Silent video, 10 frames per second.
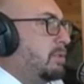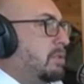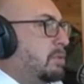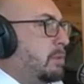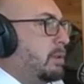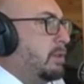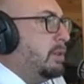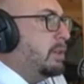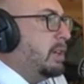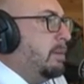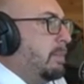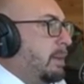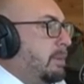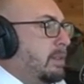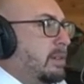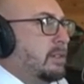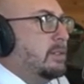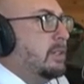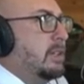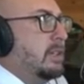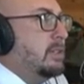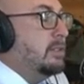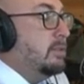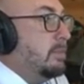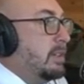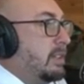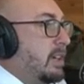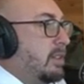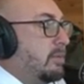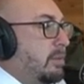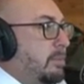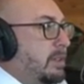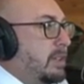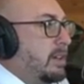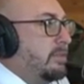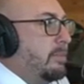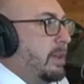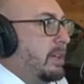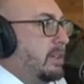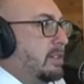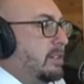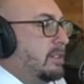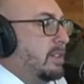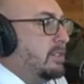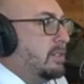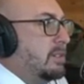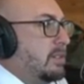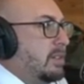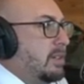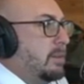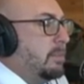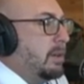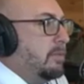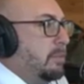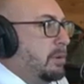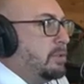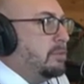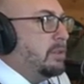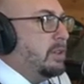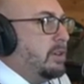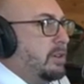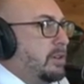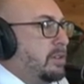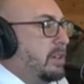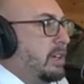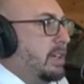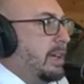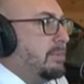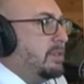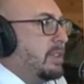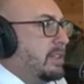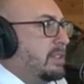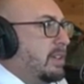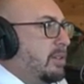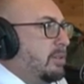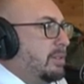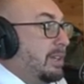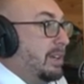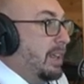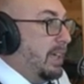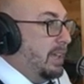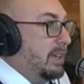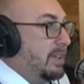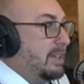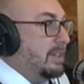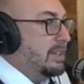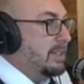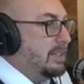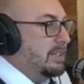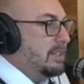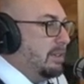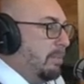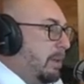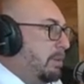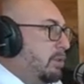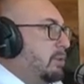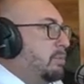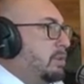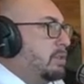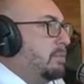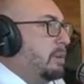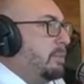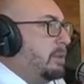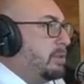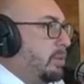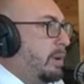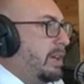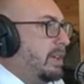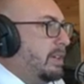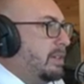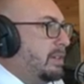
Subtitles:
just want to look, and maybe they're 2 months out, 3 months out from making a decision. But if you push really hard and you're trying to capture that sale today, that maybe you can push them almost away.